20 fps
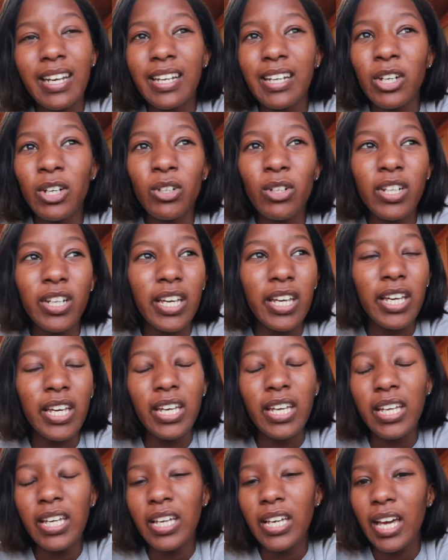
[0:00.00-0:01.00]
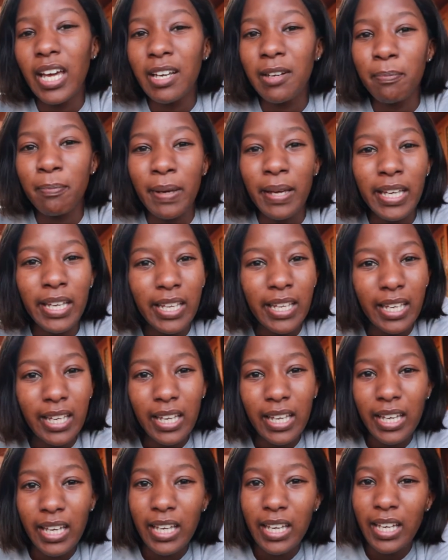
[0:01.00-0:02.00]
cooking and
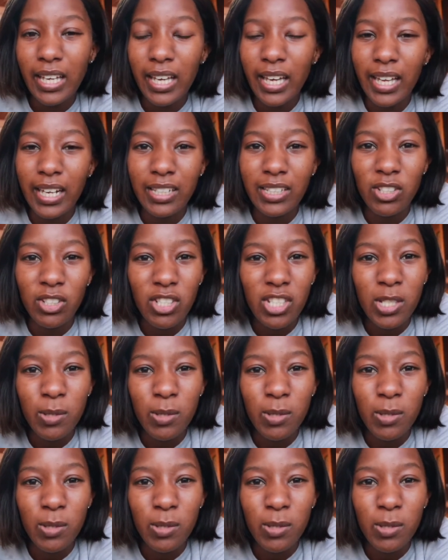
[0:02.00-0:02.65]
baking and just